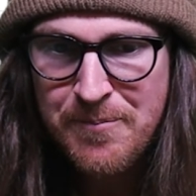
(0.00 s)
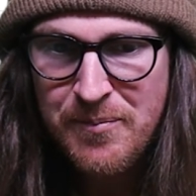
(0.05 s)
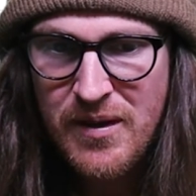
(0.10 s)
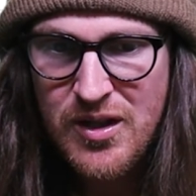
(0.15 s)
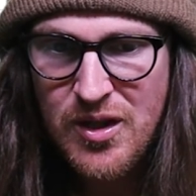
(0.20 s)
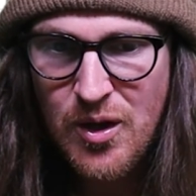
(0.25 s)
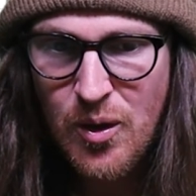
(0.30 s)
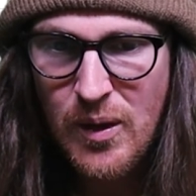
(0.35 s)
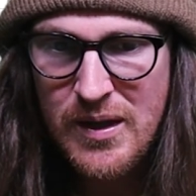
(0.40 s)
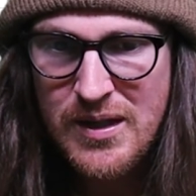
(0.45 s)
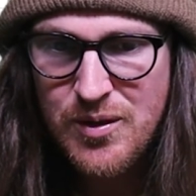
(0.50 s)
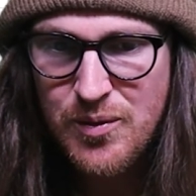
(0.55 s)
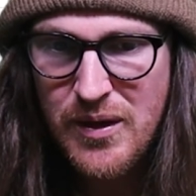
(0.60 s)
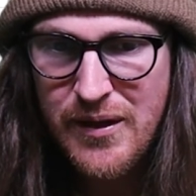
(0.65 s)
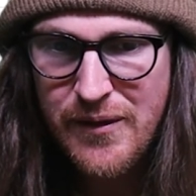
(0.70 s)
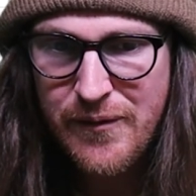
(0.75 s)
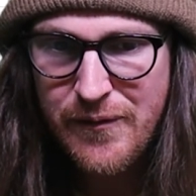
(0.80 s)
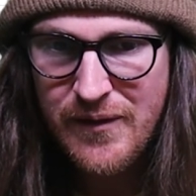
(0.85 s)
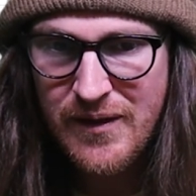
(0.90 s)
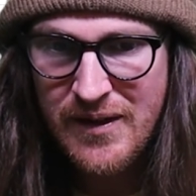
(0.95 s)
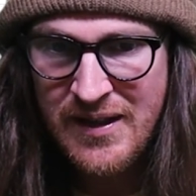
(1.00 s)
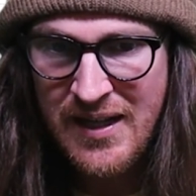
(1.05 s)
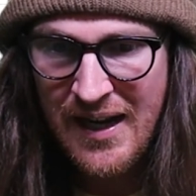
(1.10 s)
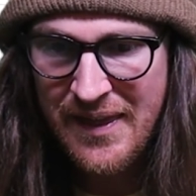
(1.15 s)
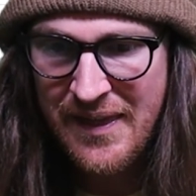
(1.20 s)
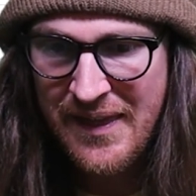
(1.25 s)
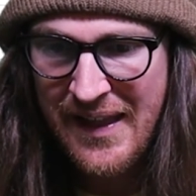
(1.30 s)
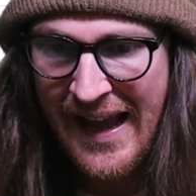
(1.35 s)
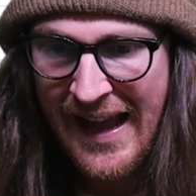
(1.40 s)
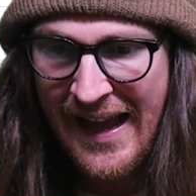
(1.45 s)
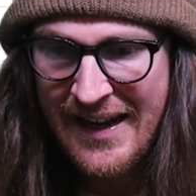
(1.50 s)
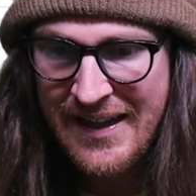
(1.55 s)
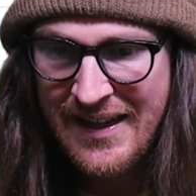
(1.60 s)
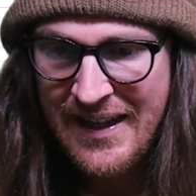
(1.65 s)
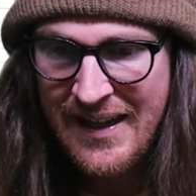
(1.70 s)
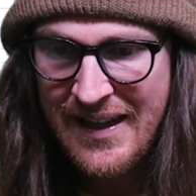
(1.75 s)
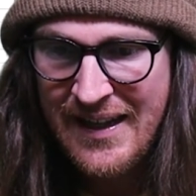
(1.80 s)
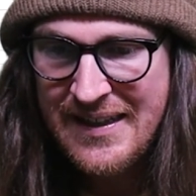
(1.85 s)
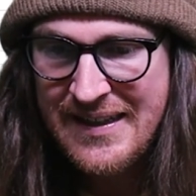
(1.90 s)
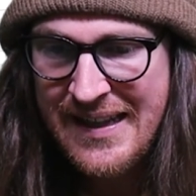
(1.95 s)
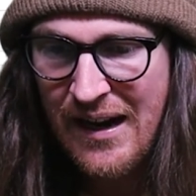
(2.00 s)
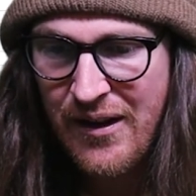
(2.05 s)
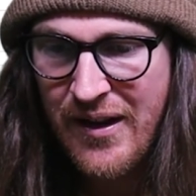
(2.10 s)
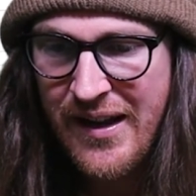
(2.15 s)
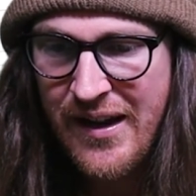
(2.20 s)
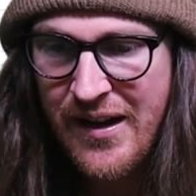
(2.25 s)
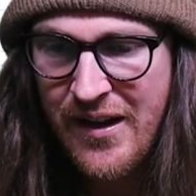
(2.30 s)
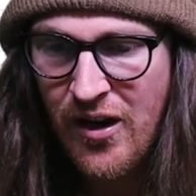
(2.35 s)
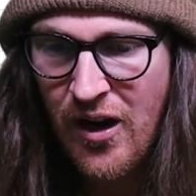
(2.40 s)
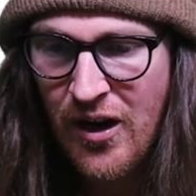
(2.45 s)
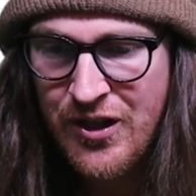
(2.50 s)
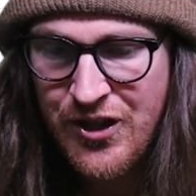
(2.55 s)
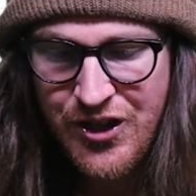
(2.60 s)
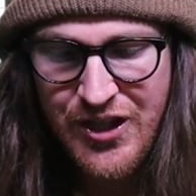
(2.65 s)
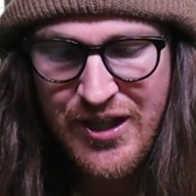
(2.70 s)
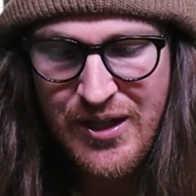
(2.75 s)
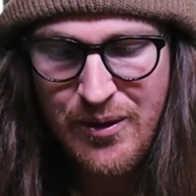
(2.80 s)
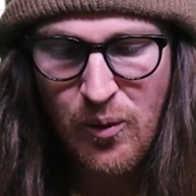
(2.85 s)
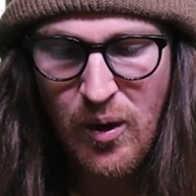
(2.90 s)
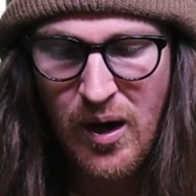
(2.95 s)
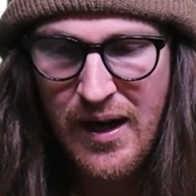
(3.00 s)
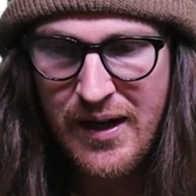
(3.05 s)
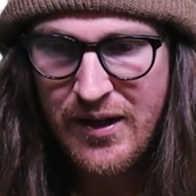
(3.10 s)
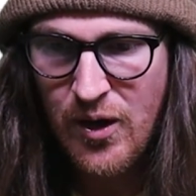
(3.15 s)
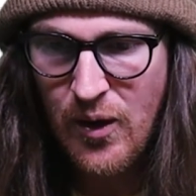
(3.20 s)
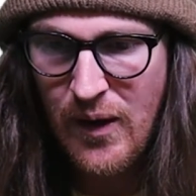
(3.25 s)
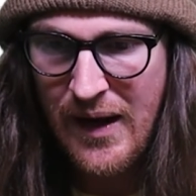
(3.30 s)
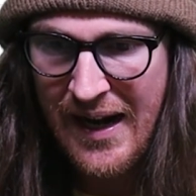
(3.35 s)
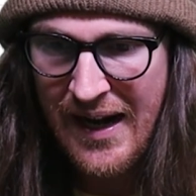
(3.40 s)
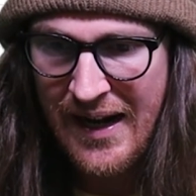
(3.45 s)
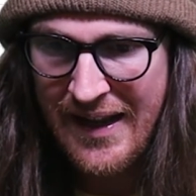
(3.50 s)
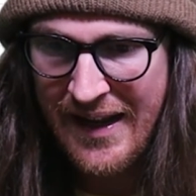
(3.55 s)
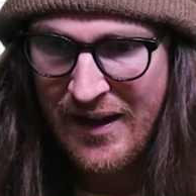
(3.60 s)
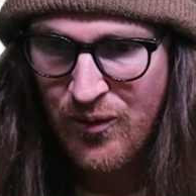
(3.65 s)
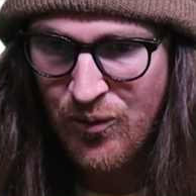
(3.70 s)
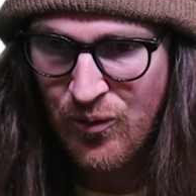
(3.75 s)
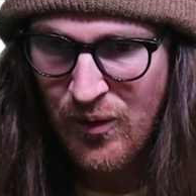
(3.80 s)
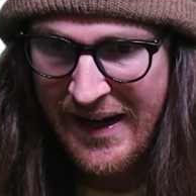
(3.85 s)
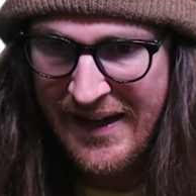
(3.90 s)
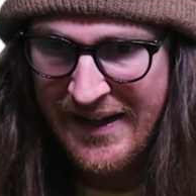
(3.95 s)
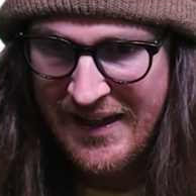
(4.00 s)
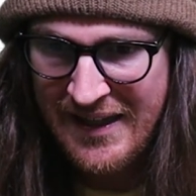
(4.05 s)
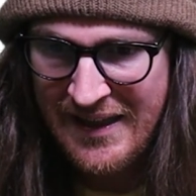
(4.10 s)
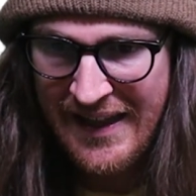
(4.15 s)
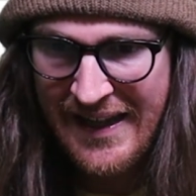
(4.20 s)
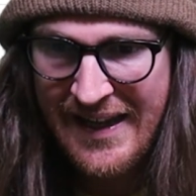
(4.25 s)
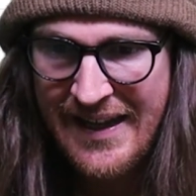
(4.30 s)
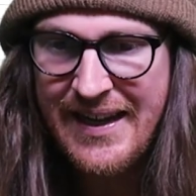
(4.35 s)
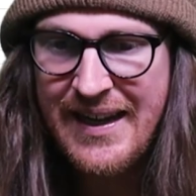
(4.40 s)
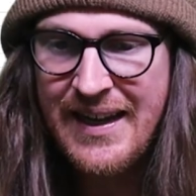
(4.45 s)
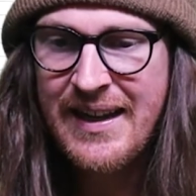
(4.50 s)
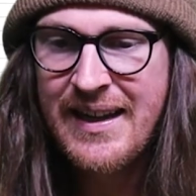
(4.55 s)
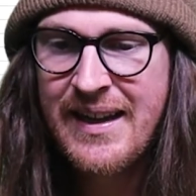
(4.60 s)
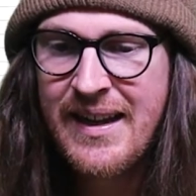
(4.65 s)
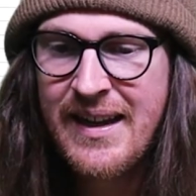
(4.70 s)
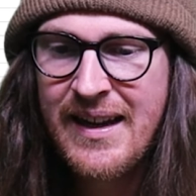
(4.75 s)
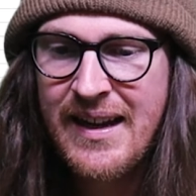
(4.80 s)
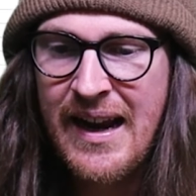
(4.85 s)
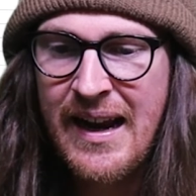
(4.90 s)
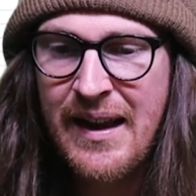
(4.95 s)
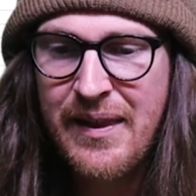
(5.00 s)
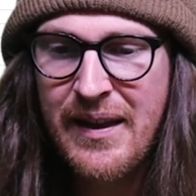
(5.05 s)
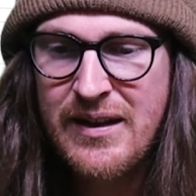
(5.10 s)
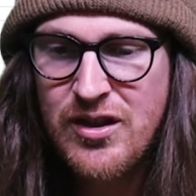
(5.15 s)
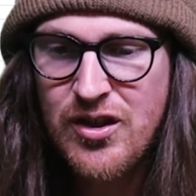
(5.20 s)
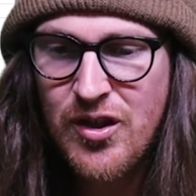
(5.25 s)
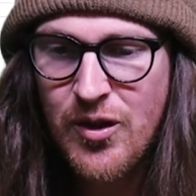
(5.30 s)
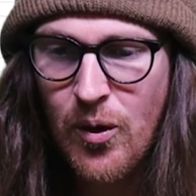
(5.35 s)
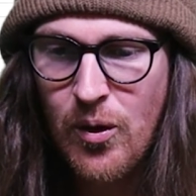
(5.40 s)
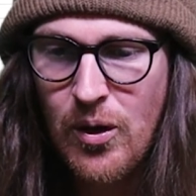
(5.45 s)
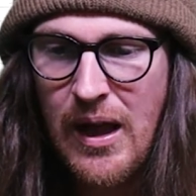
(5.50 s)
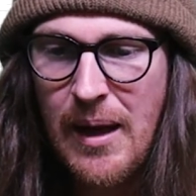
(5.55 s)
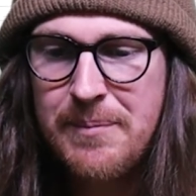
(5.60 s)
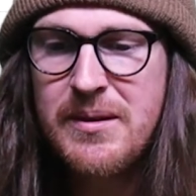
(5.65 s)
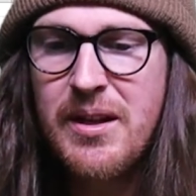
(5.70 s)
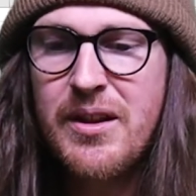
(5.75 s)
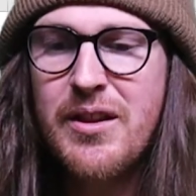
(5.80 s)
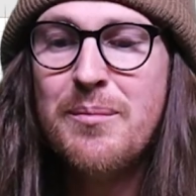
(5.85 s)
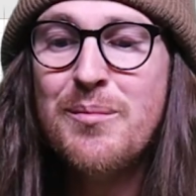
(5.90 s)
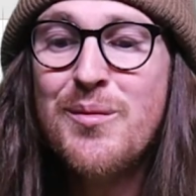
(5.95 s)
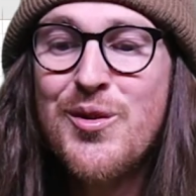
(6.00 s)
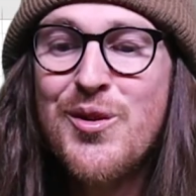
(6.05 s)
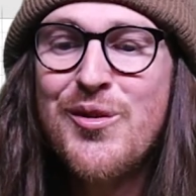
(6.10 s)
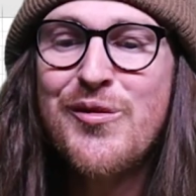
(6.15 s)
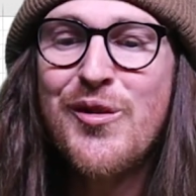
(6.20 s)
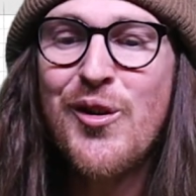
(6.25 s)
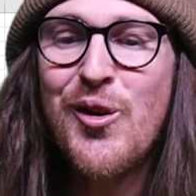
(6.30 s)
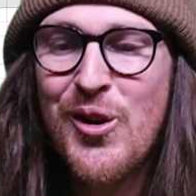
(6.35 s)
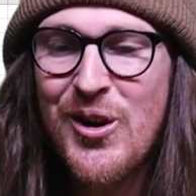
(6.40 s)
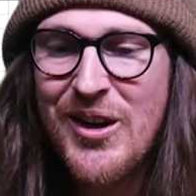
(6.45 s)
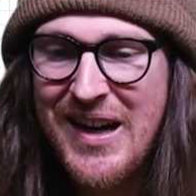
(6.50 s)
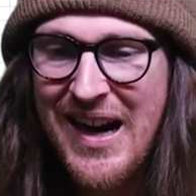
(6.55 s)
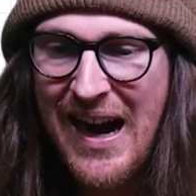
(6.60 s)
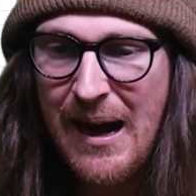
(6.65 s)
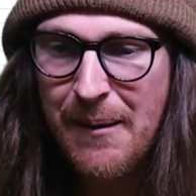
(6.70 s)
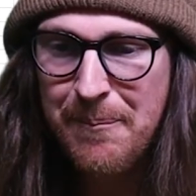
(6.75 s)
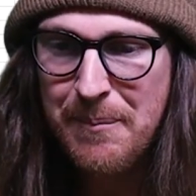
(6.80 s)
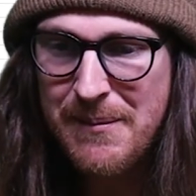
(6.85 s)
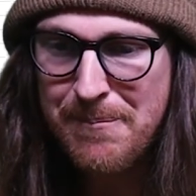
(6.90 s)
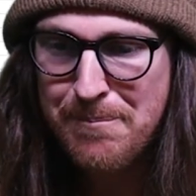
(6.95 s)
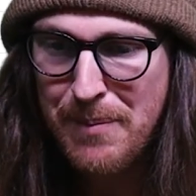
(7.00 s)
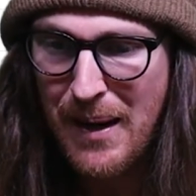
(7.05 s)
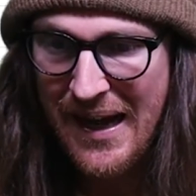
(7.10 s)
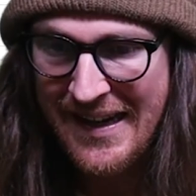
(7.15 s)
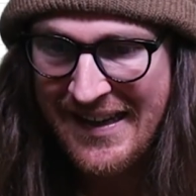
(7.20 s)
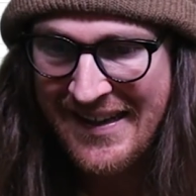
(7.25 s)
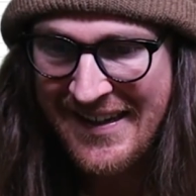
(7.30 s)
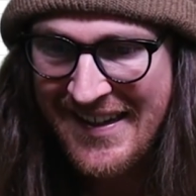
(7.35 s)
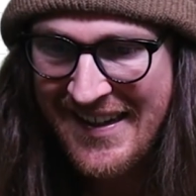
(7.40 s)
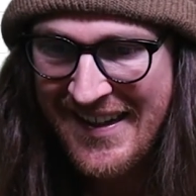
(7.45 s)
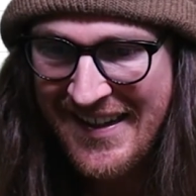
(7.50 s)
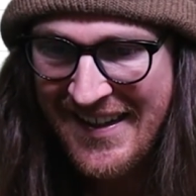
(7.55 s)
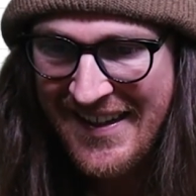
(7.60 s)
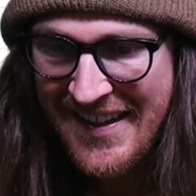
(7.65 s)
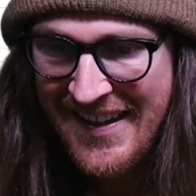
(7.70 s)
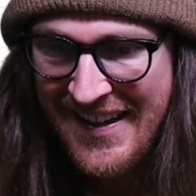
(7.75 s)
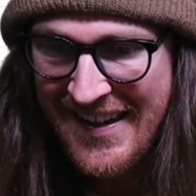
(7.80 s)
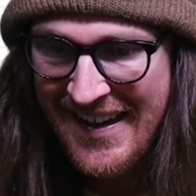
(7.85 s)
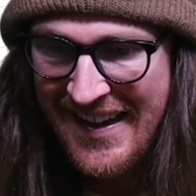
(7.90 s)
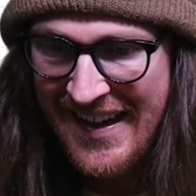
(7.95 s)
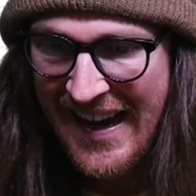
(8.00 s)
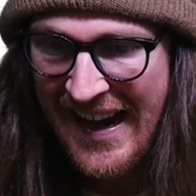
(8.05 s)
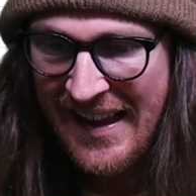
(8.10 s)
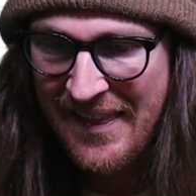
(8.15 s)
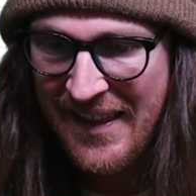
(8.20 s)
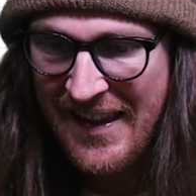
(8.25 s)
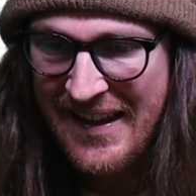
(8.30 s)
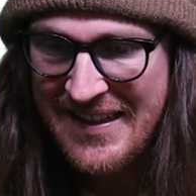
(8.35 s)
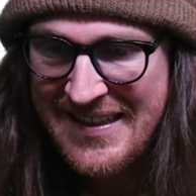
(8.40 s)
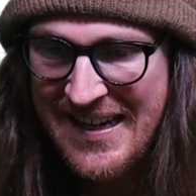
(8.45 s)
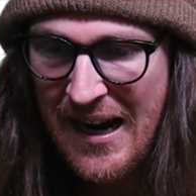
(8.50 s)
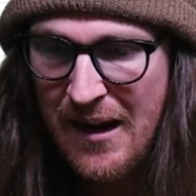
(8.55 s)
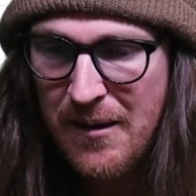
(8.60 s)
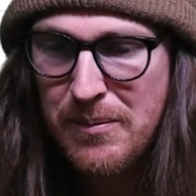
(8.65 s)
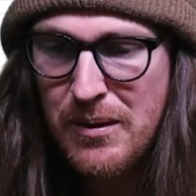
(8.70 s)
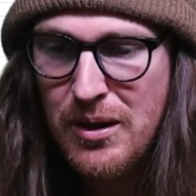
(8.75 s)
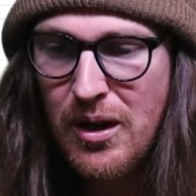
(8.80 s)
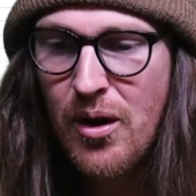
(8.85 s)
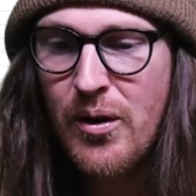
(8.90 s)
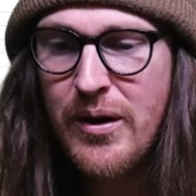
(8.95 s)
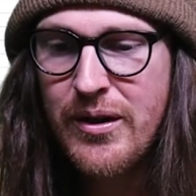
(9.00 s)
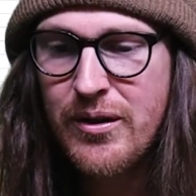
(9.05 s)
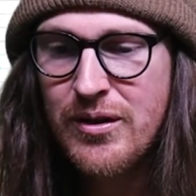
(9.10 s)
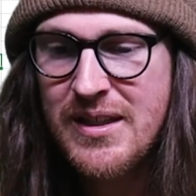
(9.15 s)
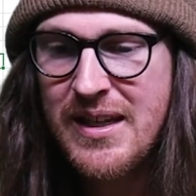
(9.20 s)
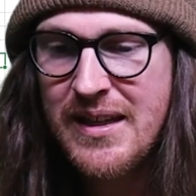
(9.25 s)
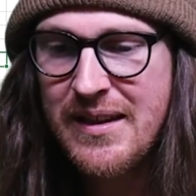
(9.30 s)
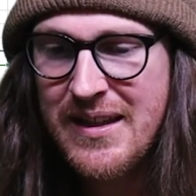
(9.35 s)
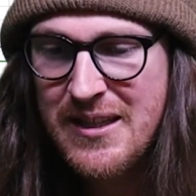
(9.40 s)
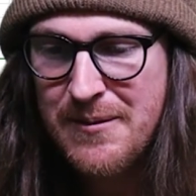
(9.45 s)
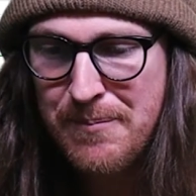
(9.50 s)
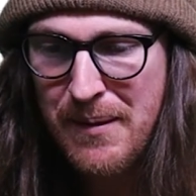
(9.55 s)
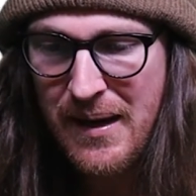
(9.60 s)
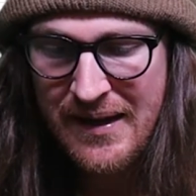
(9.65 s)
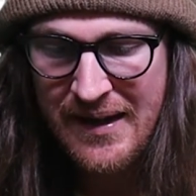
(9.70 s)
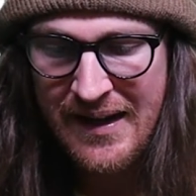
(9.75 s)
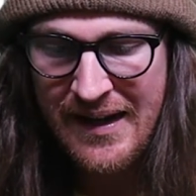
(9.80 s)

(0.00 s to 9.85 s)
So once we've done that, down here on sheet 1, go ahead and right click and then scroll up to the Move or Copy button. And then down below, you'll see this button